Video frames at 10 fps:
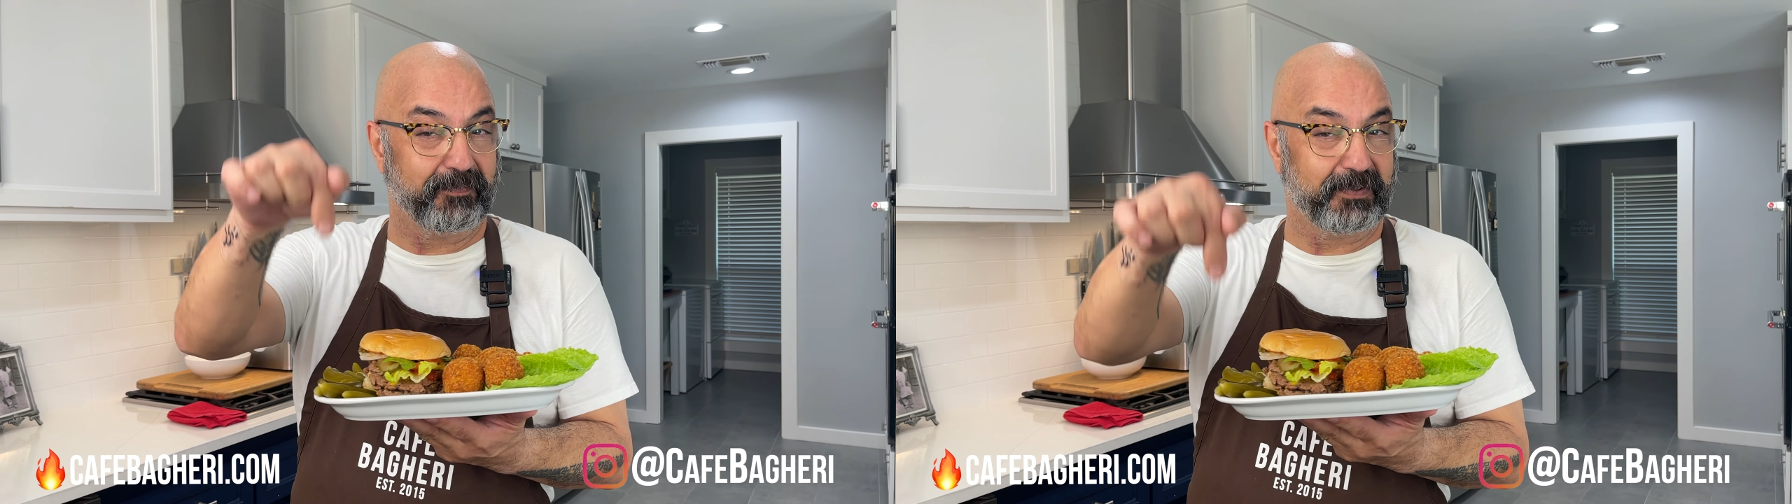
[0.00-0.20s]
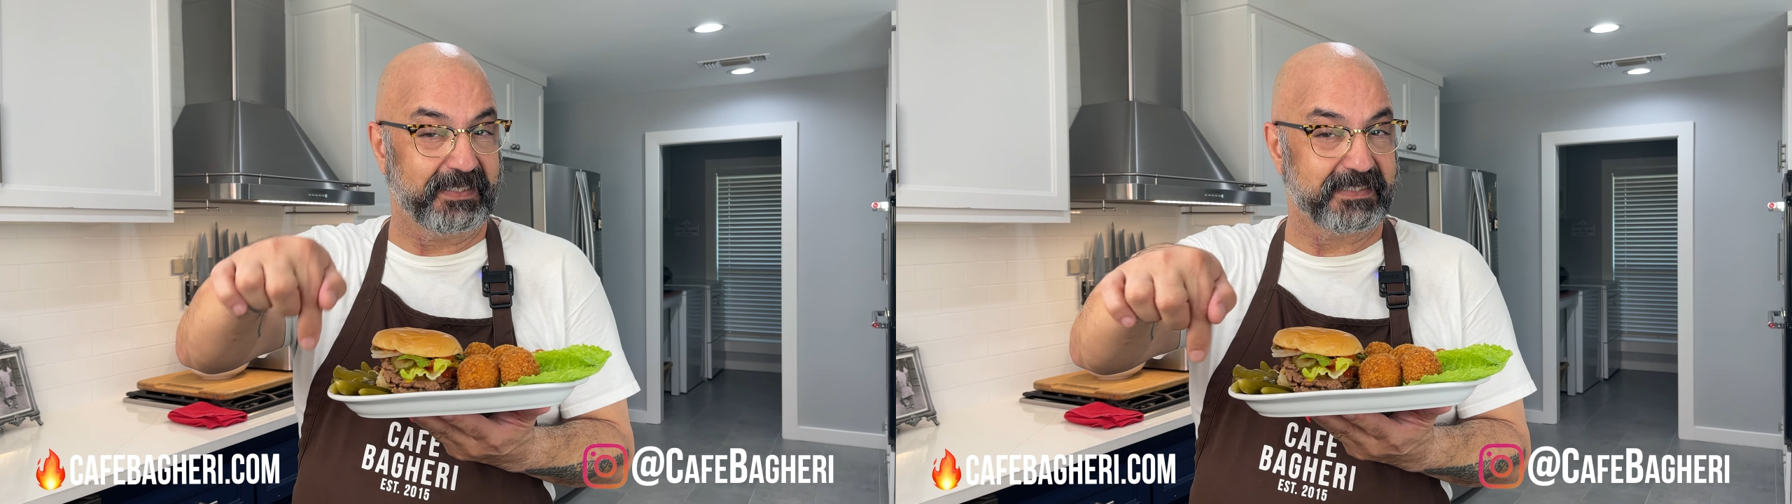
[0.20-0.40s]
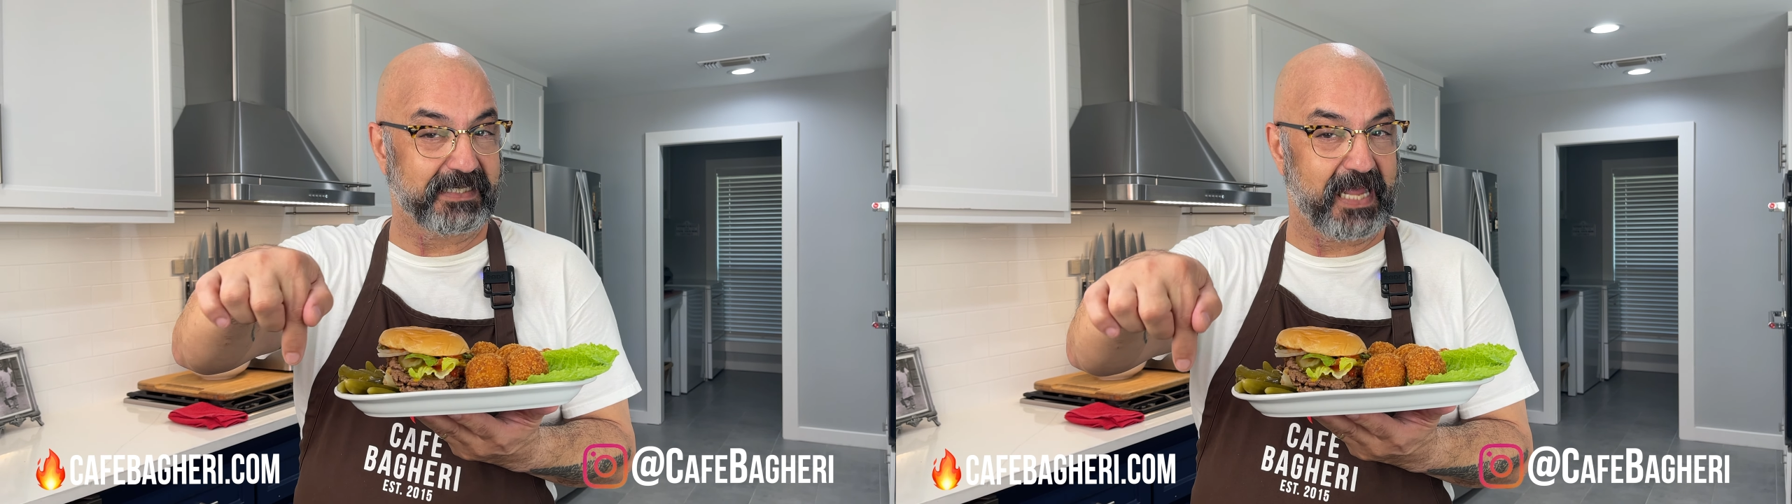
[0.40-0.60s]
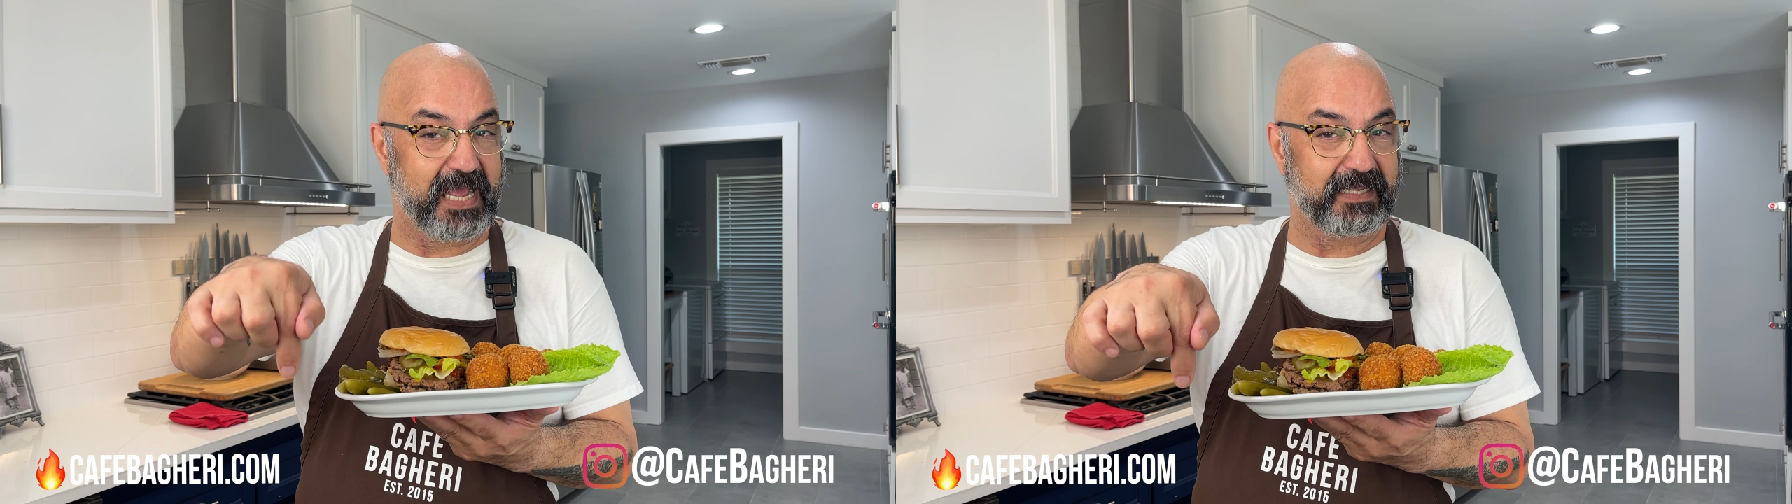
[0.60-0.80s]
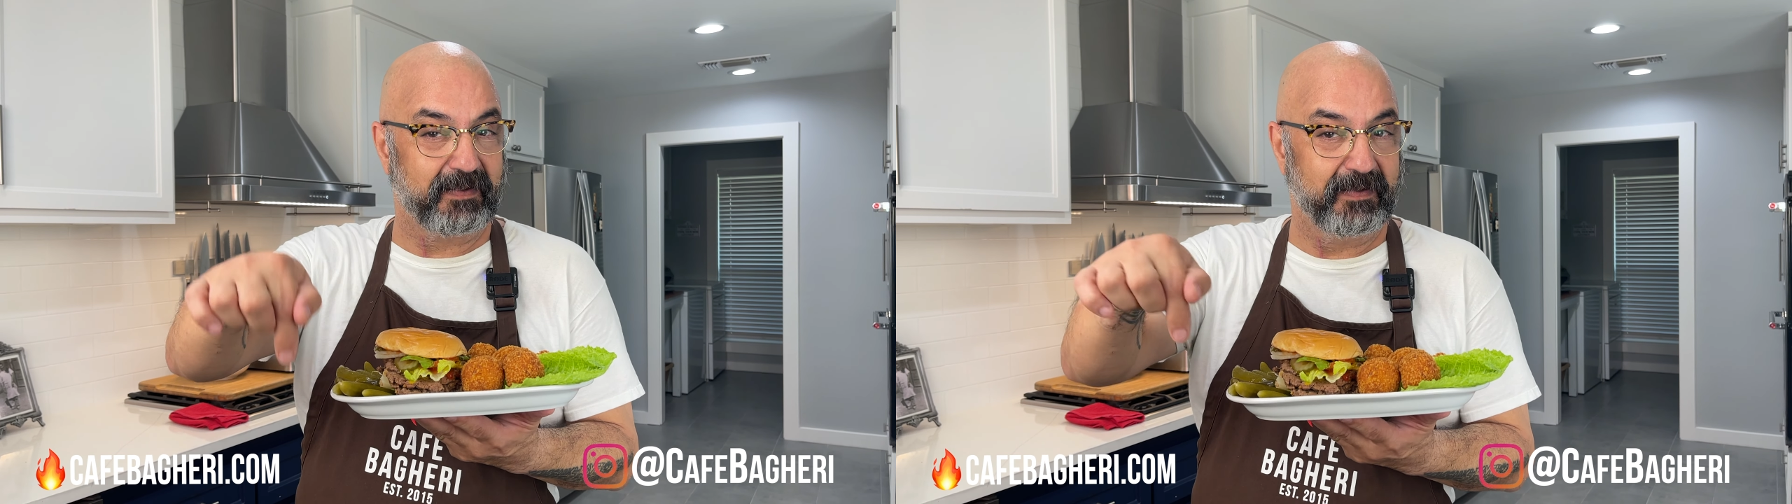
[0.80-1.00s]
please
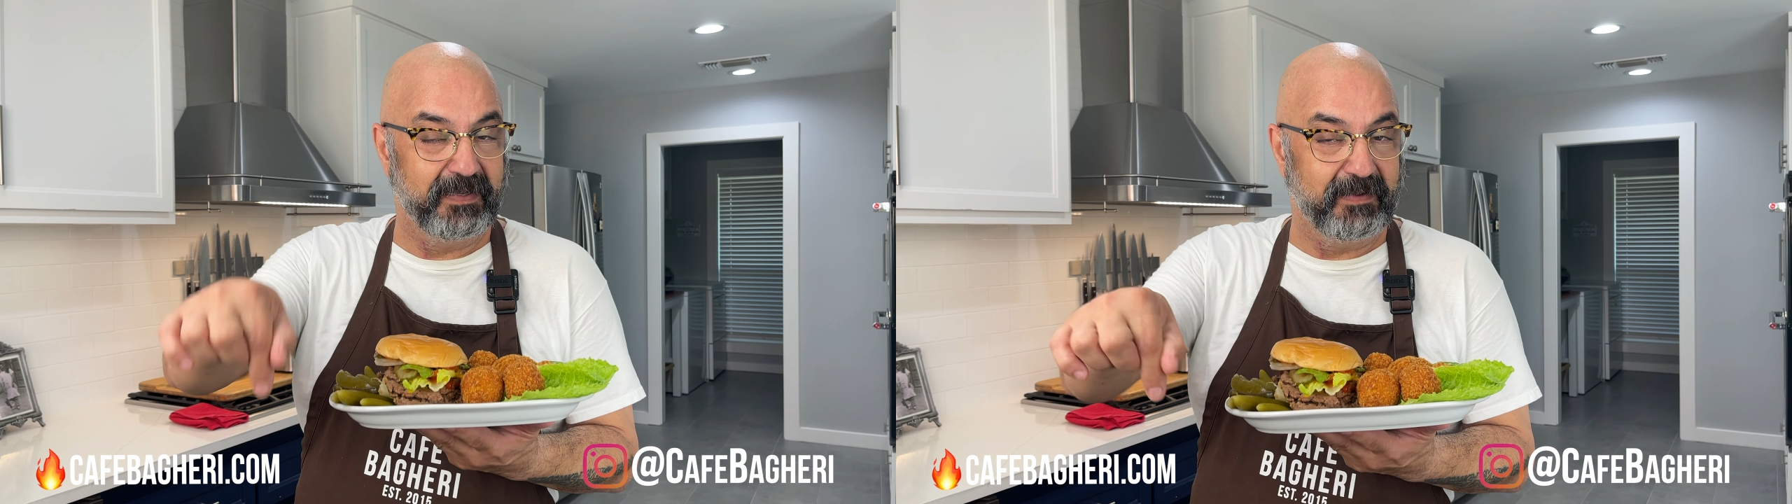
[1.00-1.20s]
like